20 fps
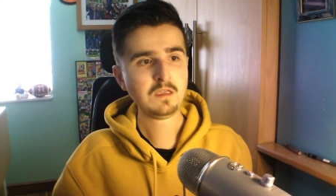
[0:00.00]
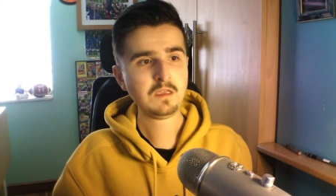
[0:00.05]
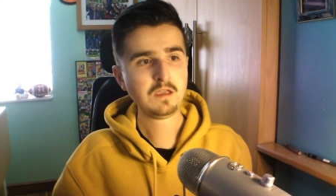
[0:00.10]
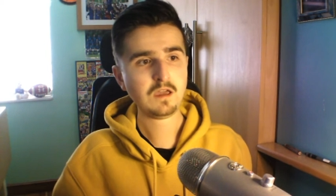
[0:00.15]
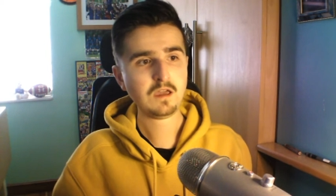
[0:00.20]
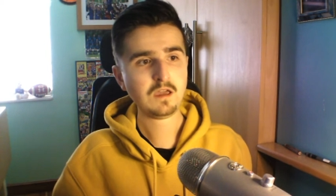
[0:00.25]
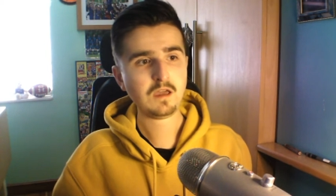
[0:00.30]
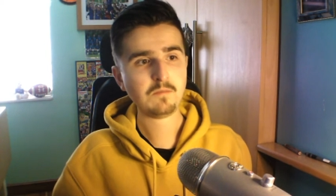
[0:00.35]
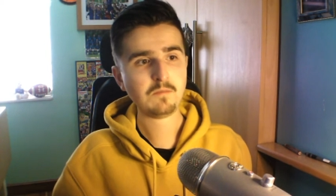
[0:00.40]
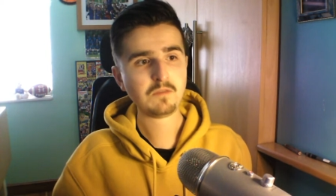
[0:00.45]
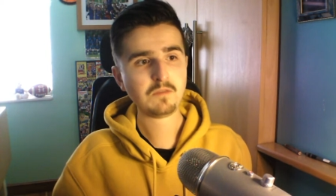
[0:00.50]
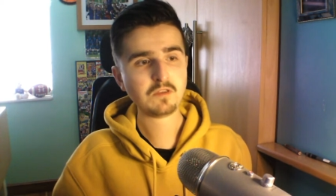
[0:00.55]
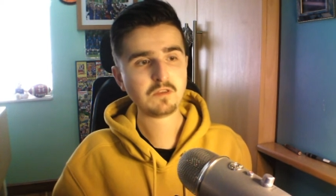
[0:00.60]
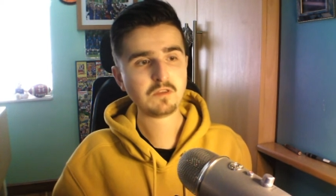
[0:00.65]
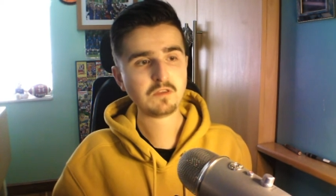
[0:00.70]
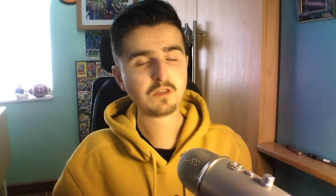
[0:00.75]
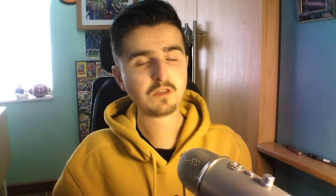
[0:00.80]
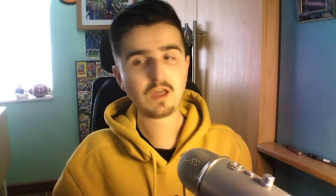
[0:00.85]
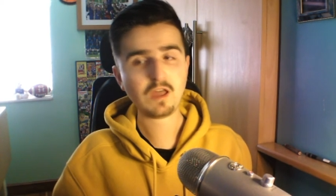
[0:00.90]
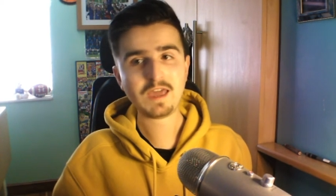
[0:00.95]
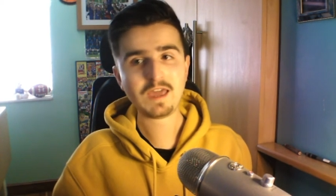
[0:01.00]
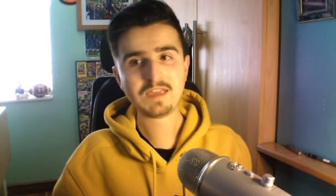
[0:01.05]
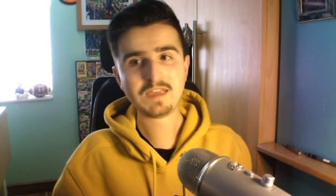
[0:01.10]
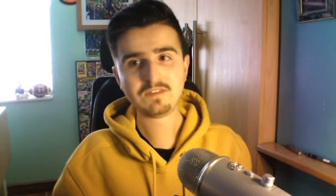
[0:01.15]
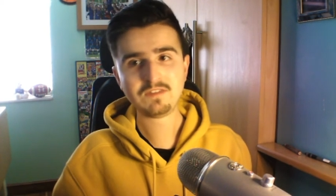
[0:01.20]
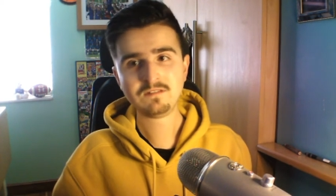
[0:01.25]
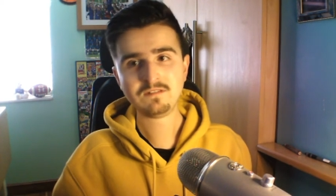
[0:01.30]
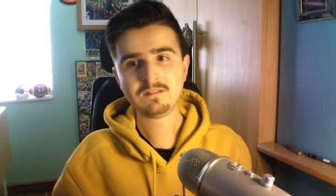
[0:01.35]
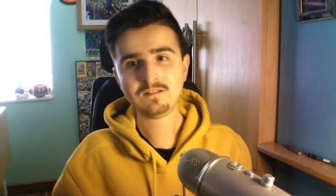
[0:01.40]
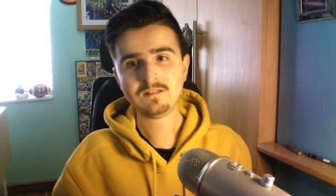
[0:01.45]
that died
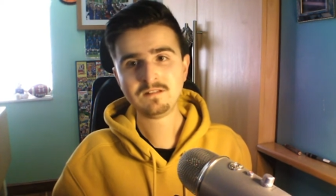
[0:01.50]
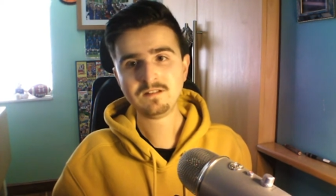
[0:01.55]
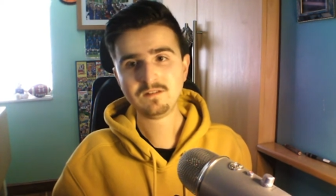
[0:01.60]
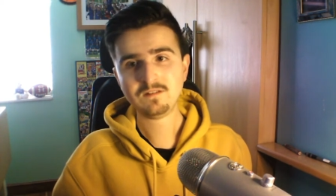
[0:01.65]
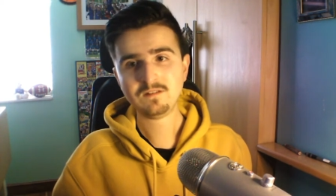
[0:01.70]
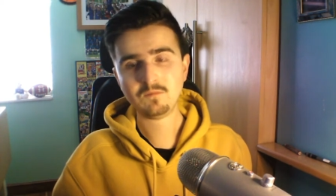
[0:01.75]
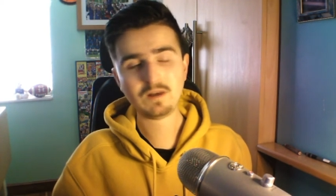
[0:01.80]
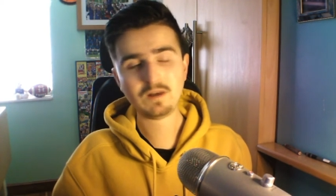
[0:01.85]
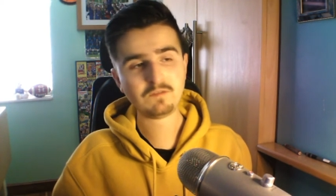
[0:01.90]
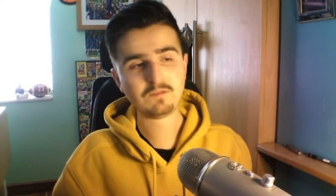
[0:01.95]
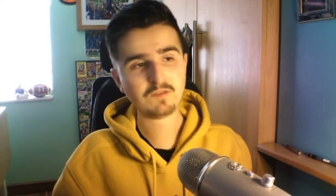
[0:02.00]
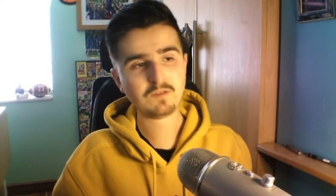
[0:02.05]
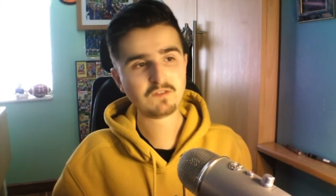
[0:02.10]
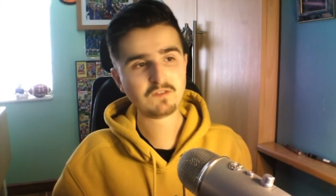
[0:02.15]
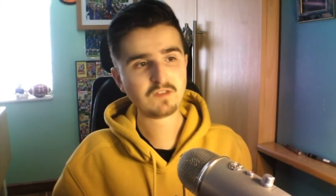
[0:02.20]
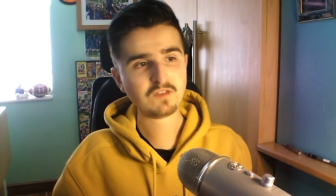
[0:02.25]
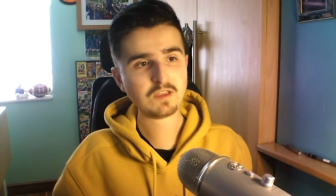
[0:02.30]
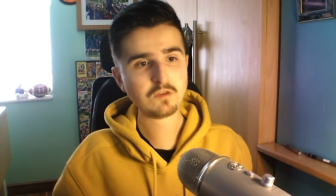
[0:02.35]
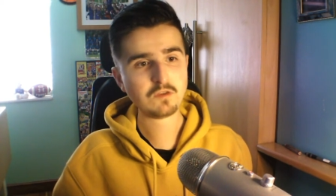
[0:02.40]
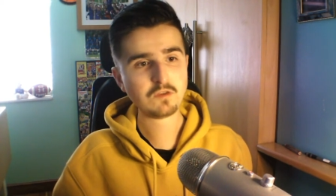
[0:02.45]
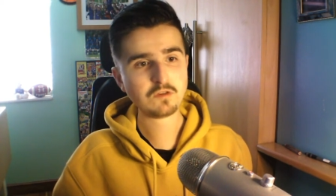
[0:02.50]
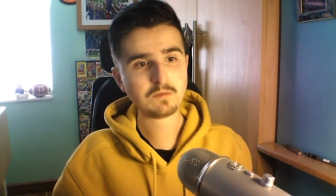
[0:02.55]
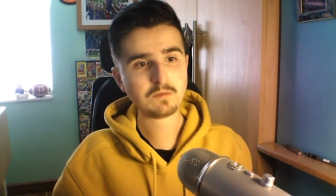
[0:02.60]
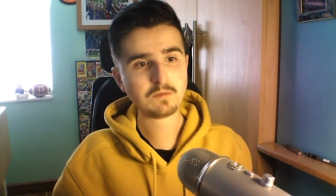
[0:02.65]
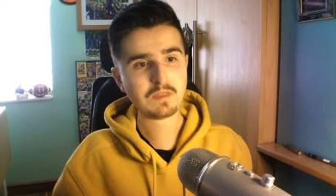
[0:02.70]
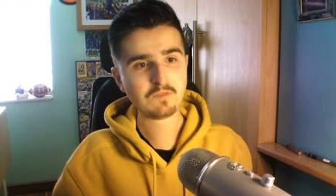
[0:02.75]
when I first started YouTube,